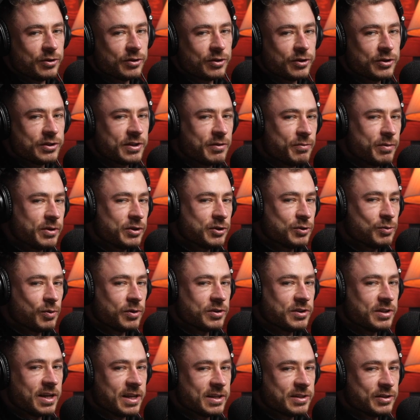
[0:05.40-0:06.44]
on because everybody just
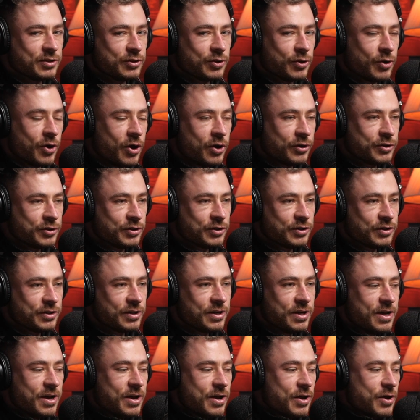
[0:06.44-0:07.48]
wants to listen to us.
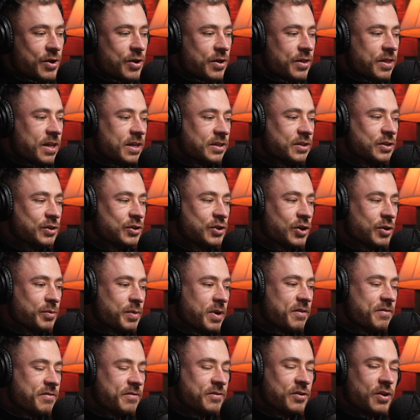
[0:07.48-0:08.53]
This is going
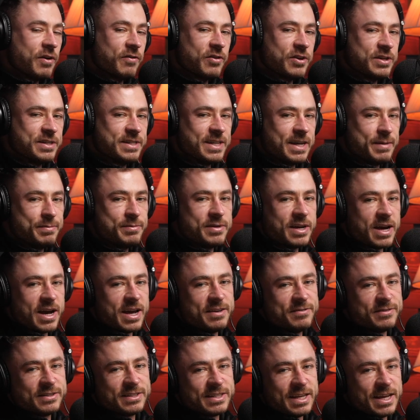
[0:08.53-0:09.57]
to be another deep
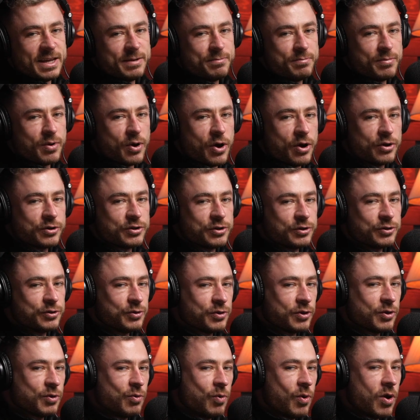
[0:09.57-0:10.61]
dive. It's in person,
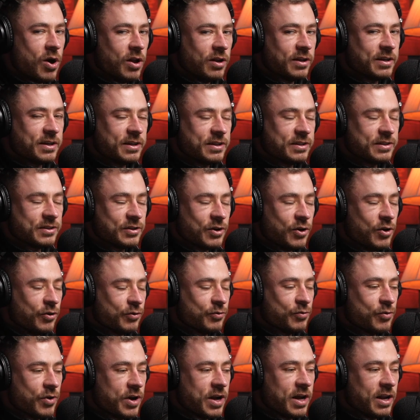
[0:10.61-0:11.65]
so the quality is
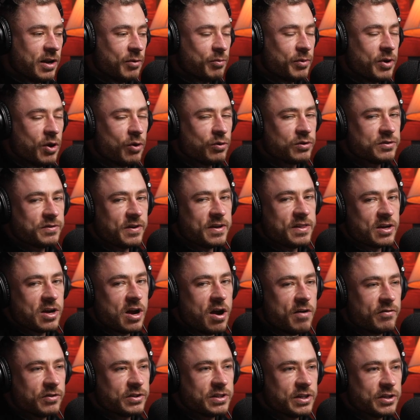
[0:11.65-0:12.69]
unreal, and we always find the
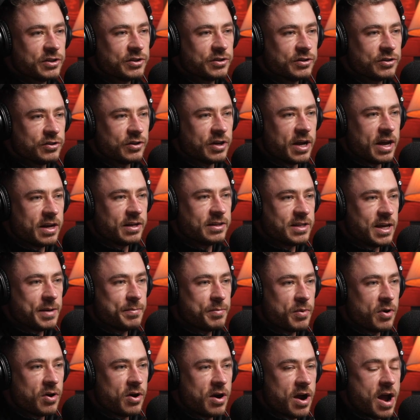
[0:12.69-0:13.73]
conversations are getting
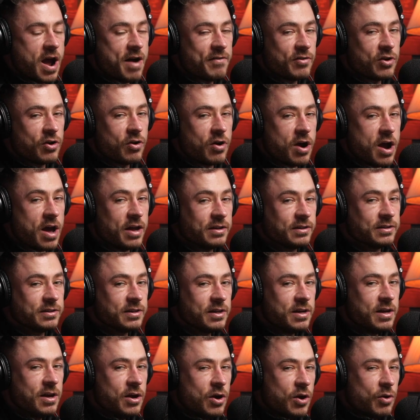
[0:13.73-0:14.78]
deeper, heavier, and
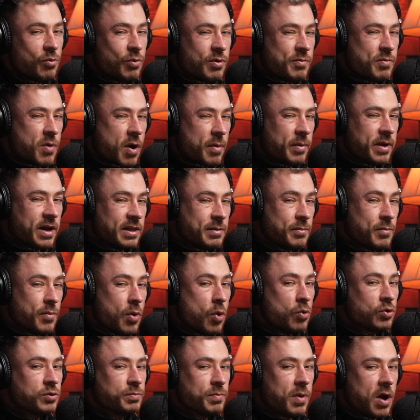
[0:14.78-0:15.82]
we probably had the
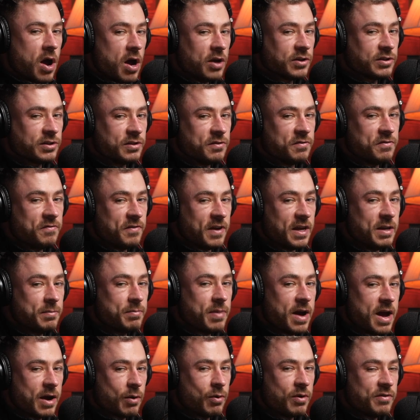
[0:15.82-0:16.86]
most positive
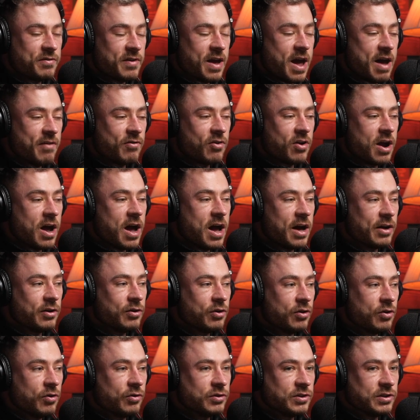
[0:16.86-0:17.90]
feedback we've ever
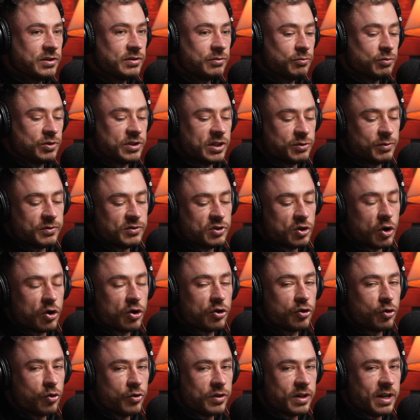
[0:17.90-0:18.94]
had since we
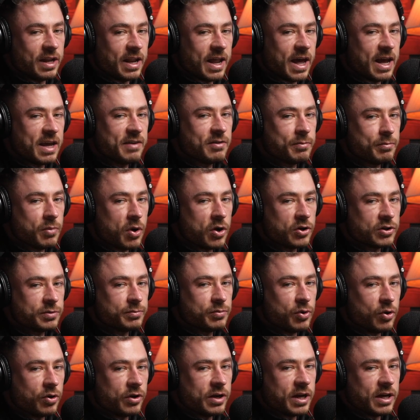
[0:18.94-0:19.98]
started doing the live
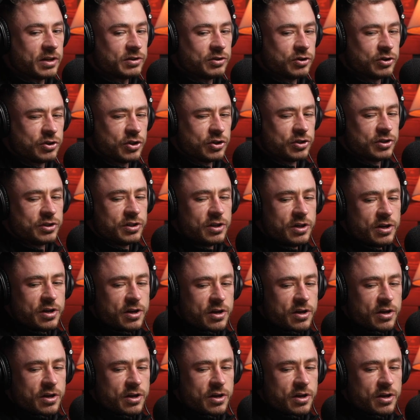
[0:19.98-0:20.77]
in-person podcast, just because